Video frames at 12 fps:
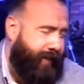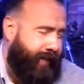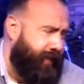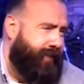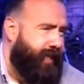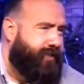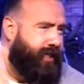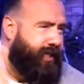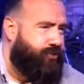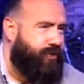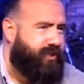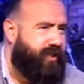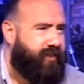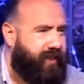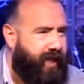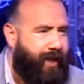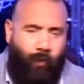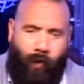I think that's an interesting
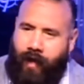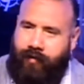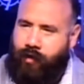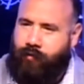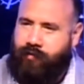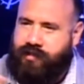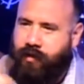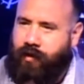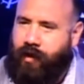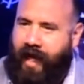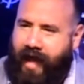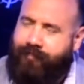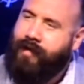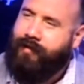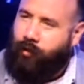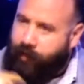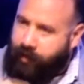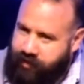thing. While he was still alive,
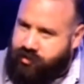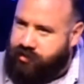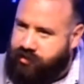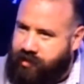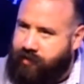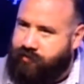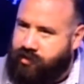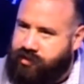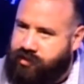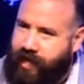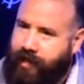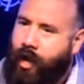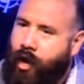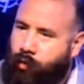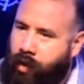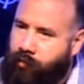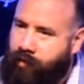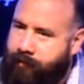the religious leaders are saying,
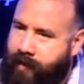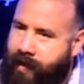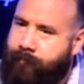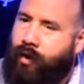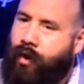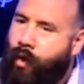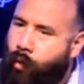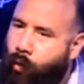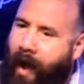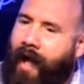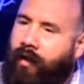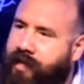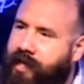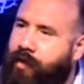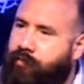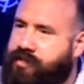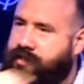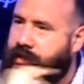We remember while he
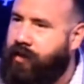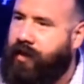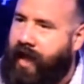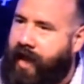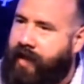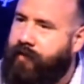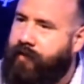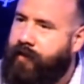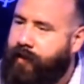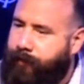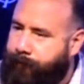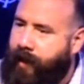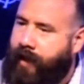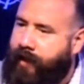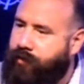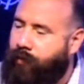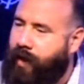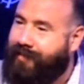was still alive,
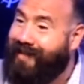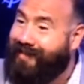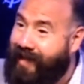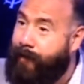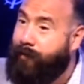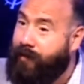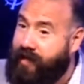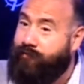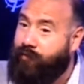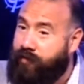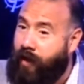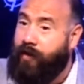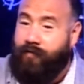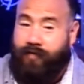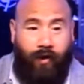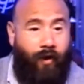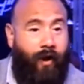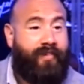implying what? That they believed with all of
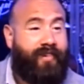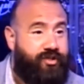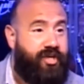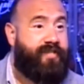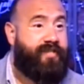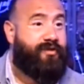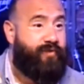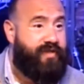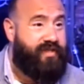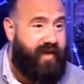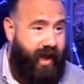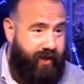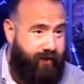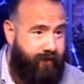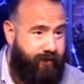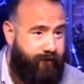their heart that Jesus was dead.